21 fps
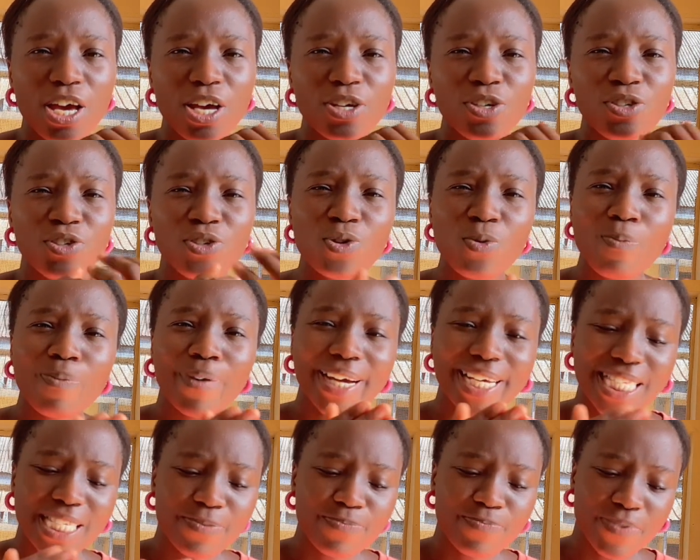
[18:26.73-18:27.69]
you
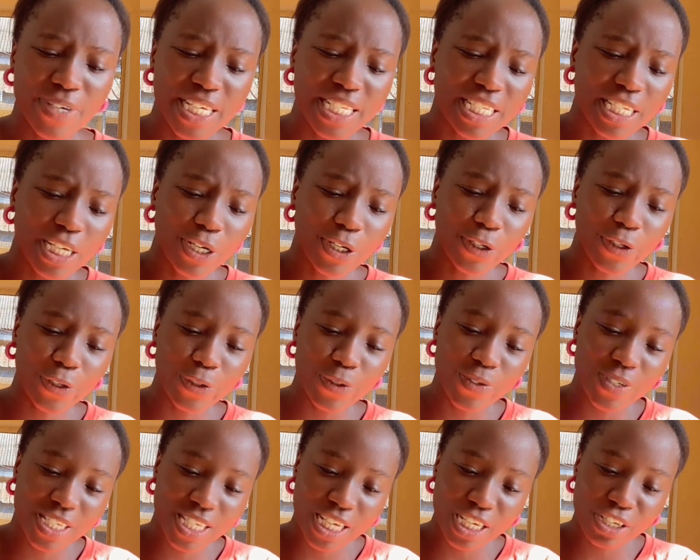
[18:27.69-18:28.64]
might be the
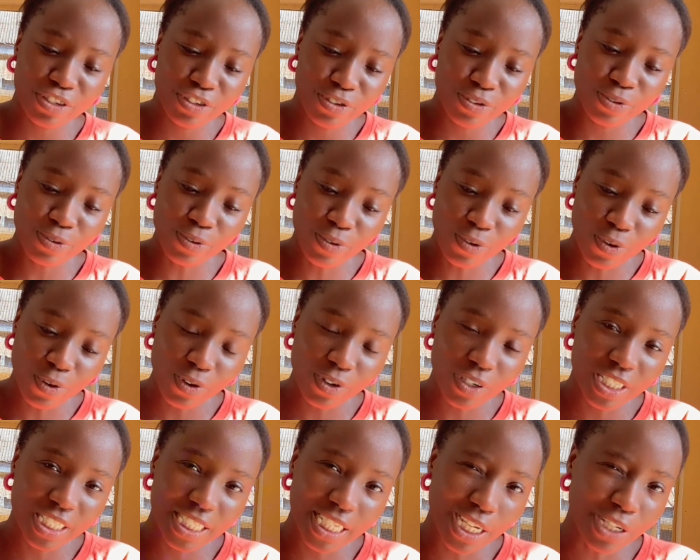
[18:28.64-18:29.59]
closest to
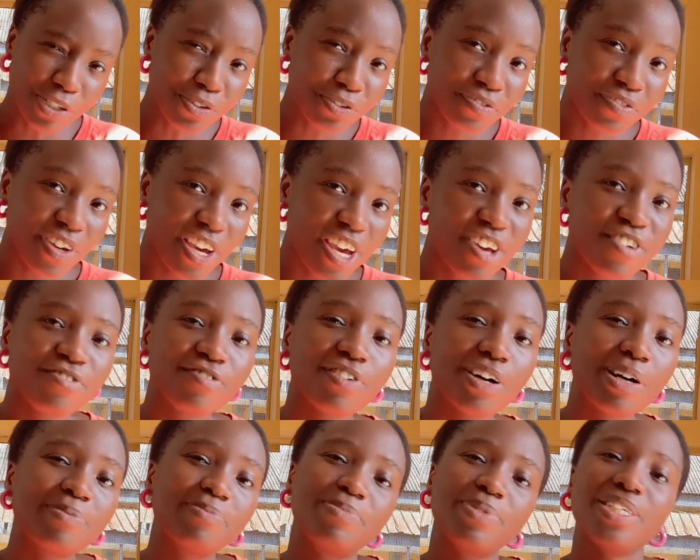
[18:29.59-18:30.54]
God than you've
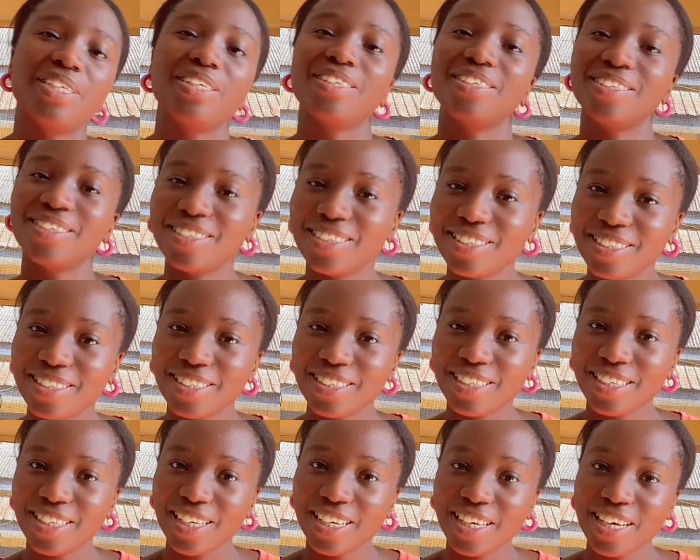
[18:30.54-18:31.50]
ever been.
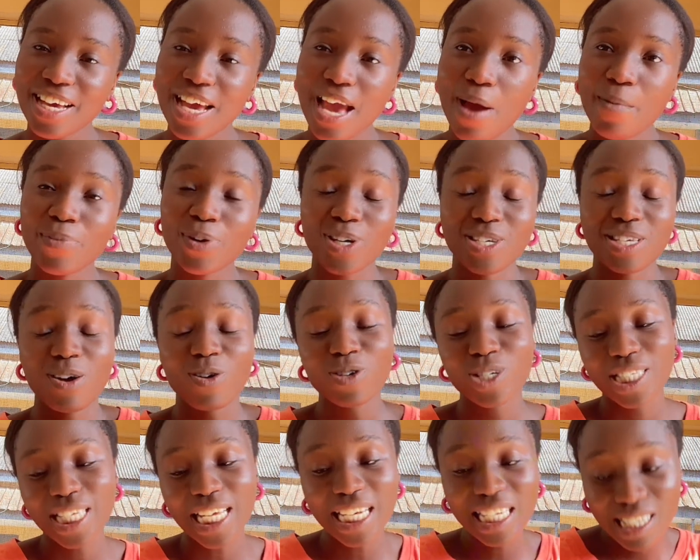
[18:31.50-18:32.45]
Because I
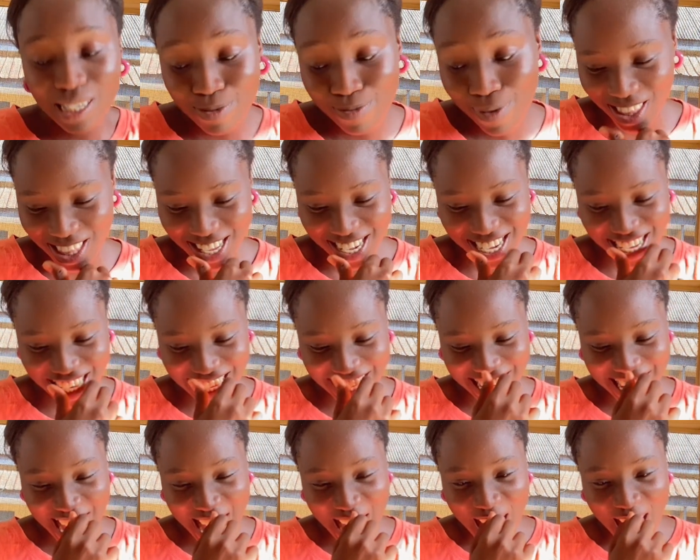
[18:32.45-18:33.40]
was telling him that
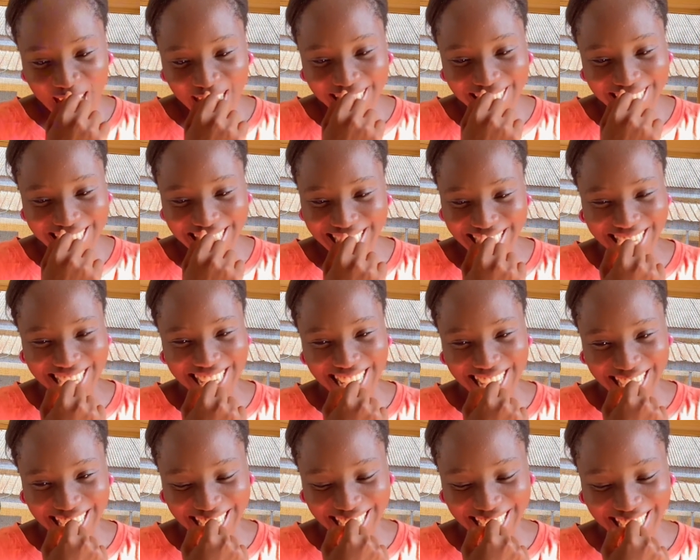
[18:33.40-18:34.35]
this
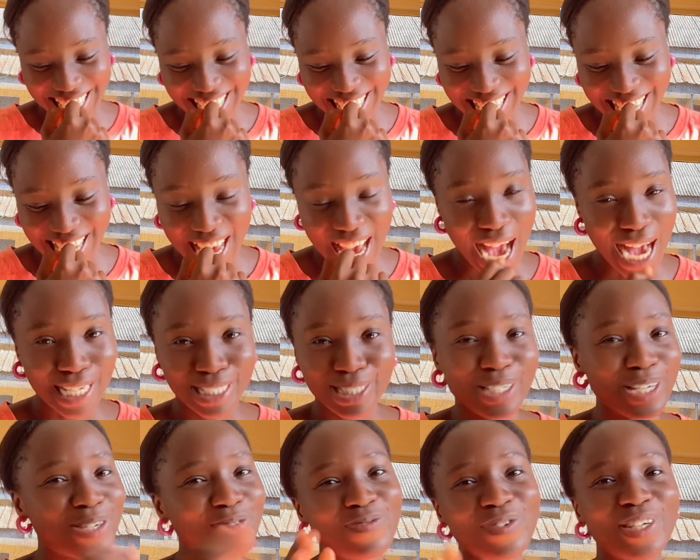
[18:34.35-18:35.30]
year had
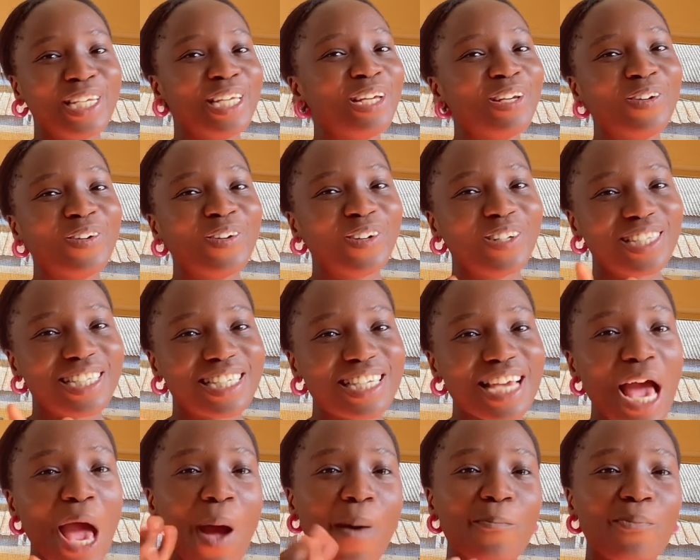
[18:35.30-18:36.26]
just been a lot,
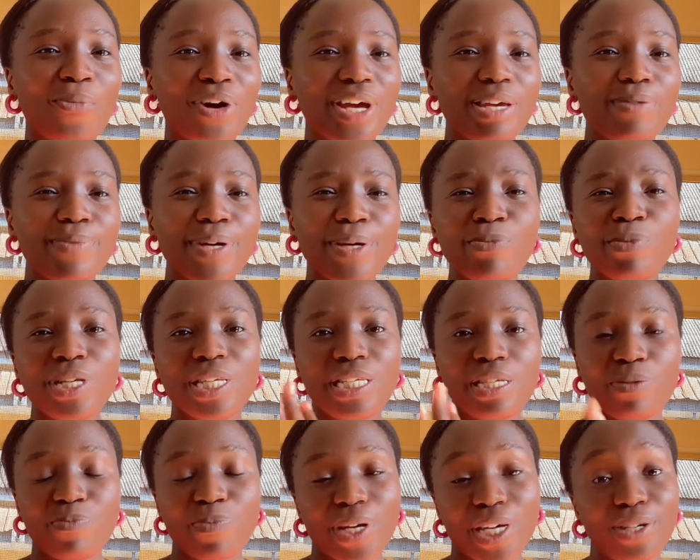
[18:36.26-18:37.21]
but it made me
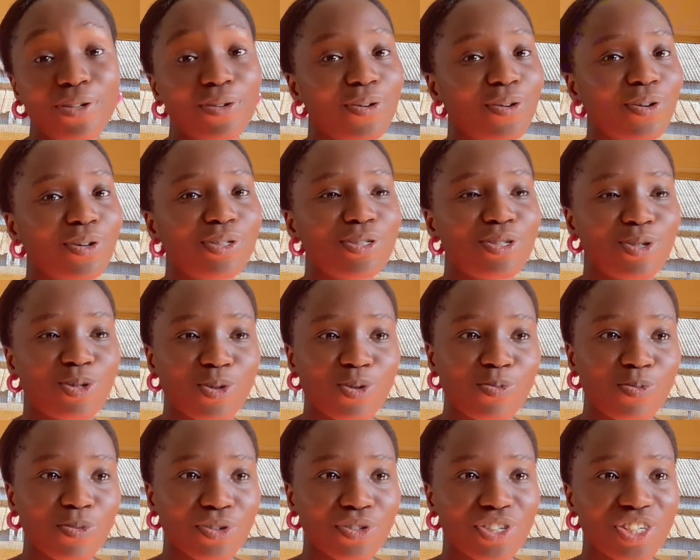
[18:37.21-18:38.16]
depend on God so
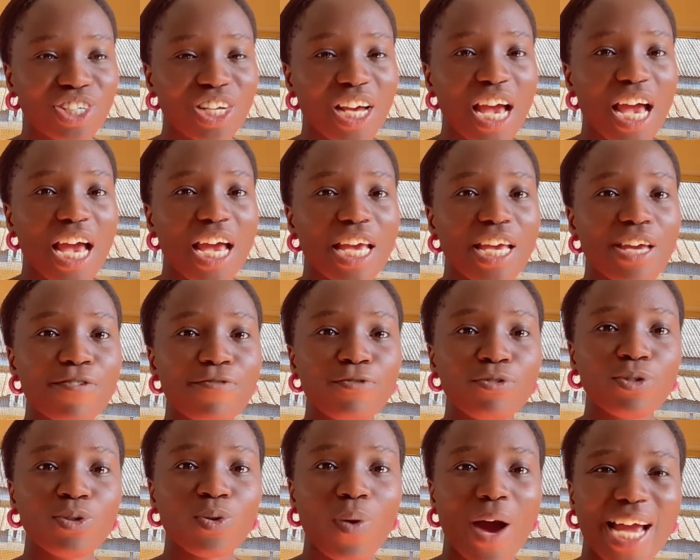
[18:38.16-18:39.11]
much.
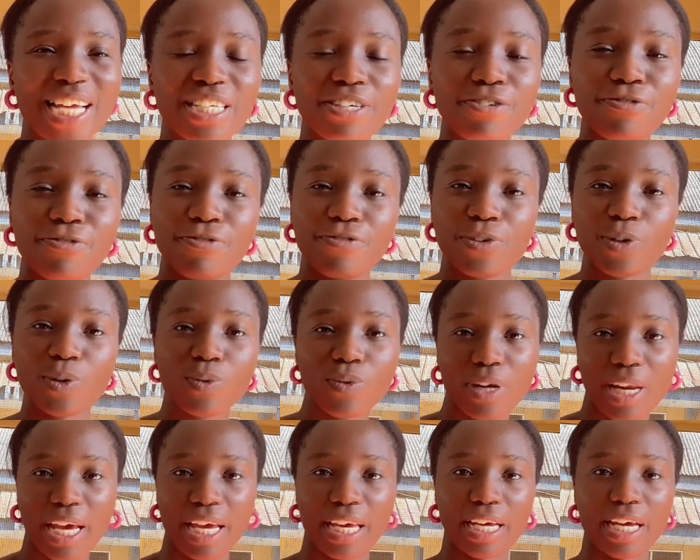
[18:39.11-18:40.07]
Even though I didn't feel
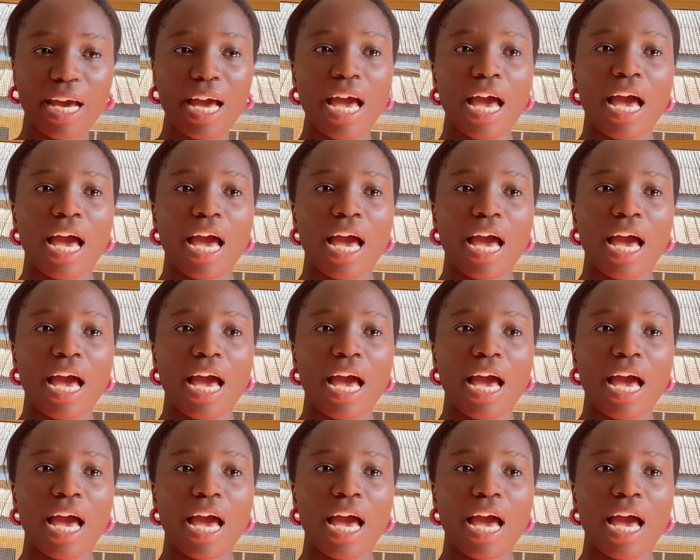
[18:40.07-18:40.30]
like,